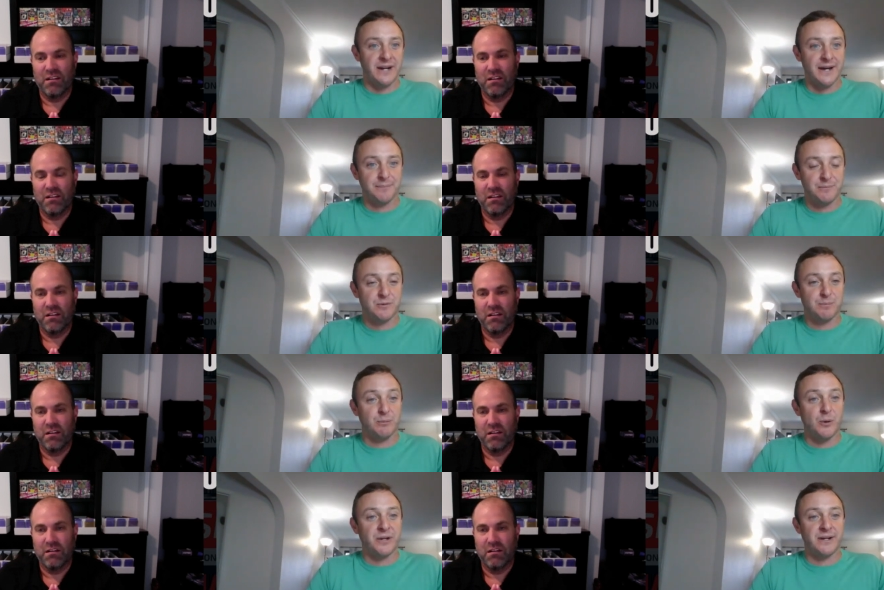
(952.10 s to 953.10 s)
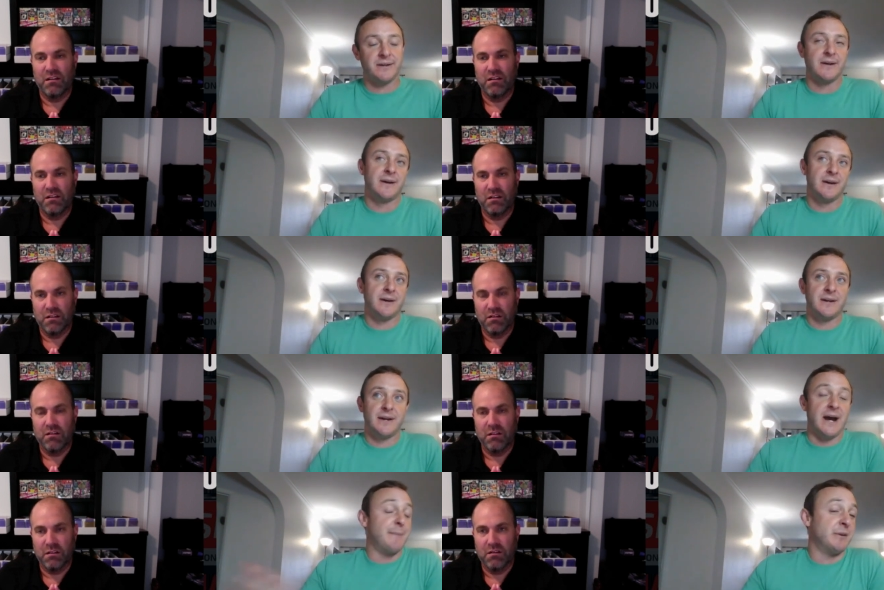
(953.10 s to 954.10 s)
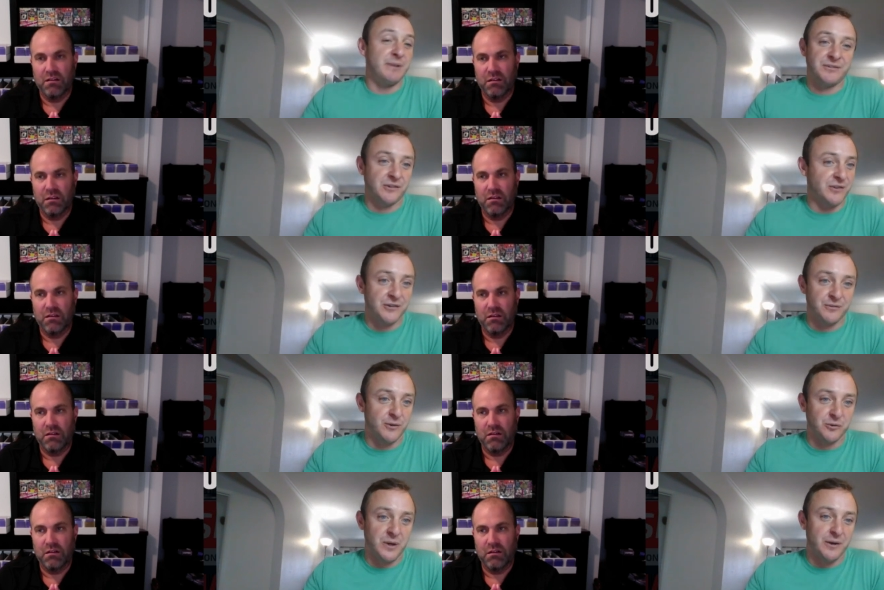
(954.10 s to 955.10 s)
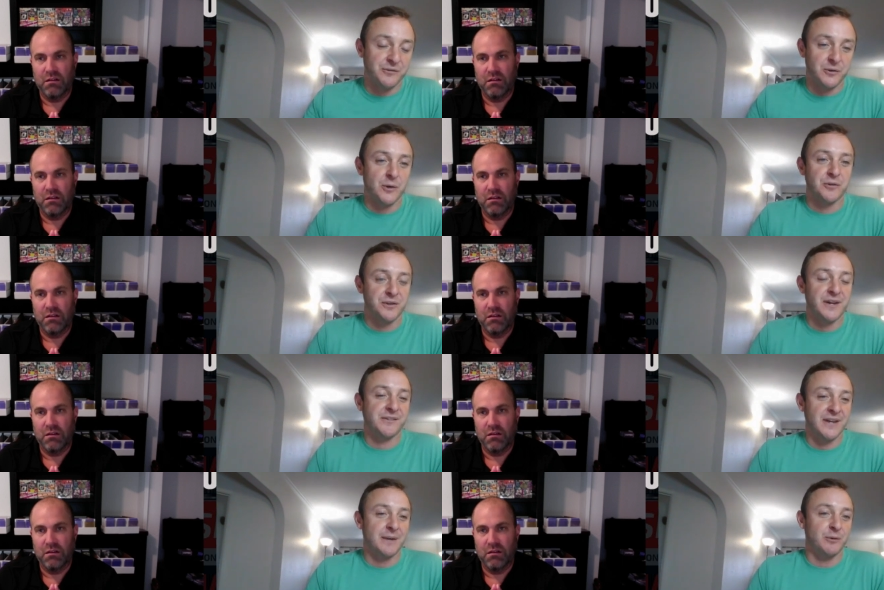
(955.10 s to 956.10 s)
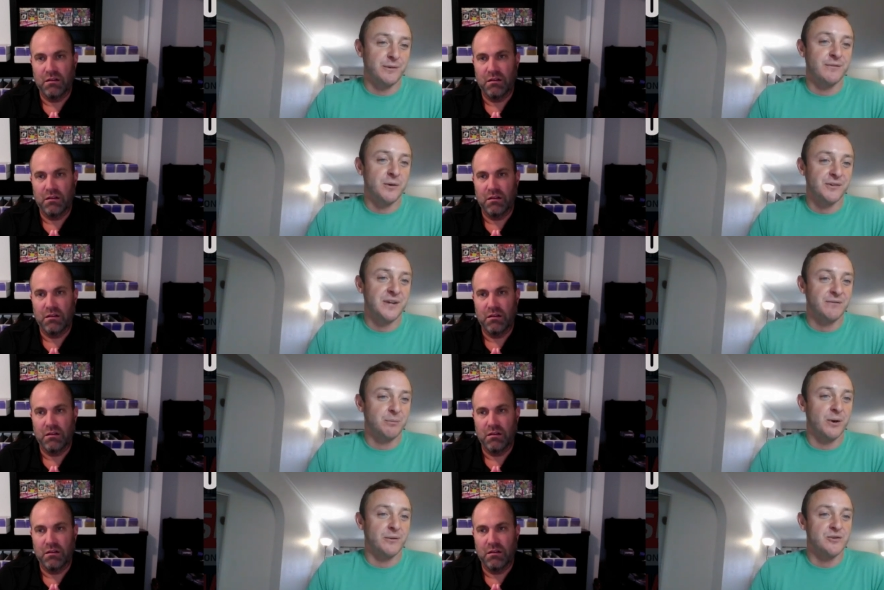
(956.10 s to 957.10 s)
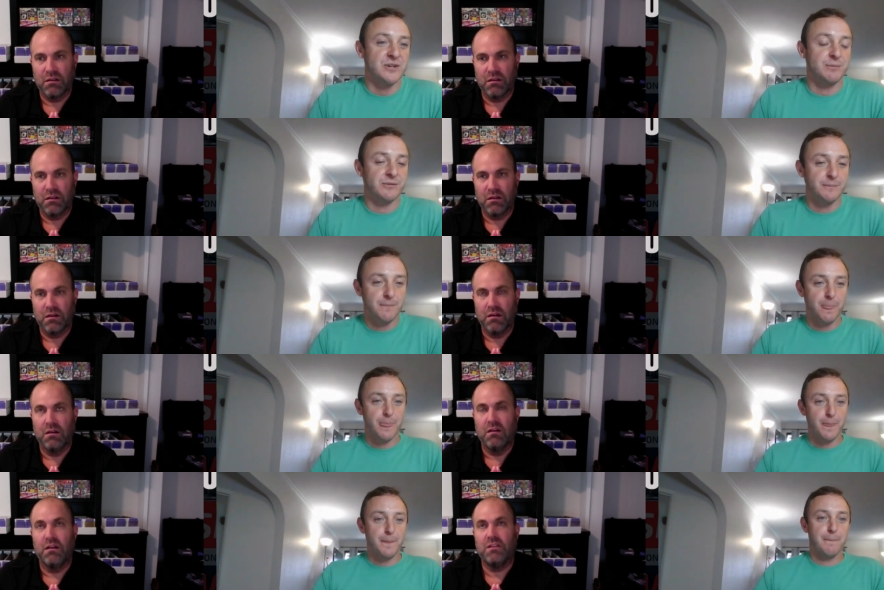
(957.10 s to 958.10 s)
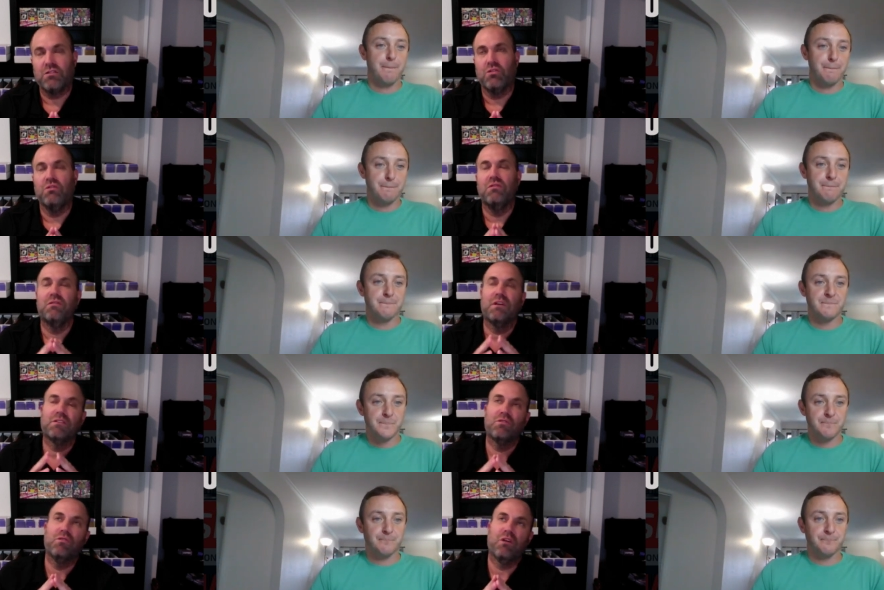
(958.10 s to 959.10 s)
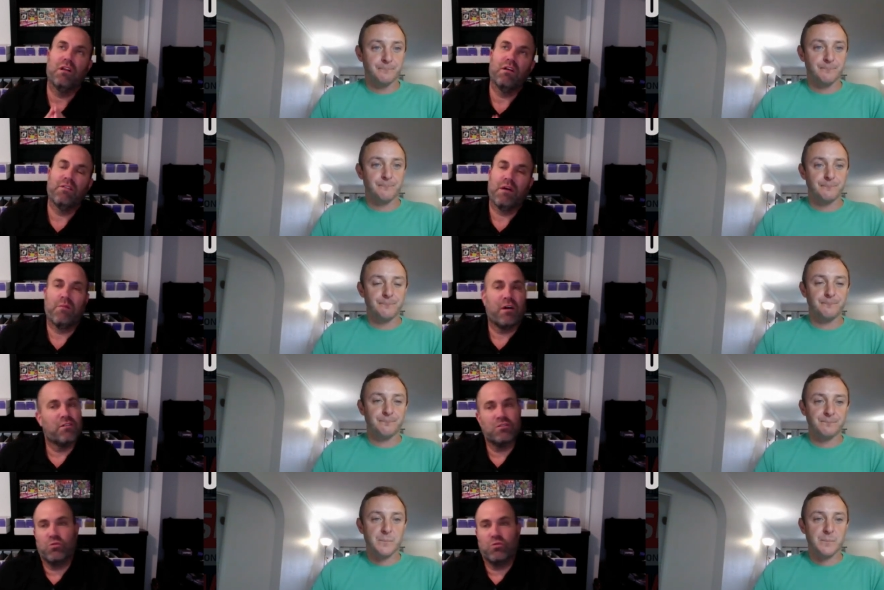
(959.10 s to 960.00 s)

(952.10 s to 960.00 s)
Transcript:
Speaker 1: on promoting it i'm going to be successful as well so those are the things that i'm really focused on for partnerships
Speaker 2: that's cool. That's cool. I love that model as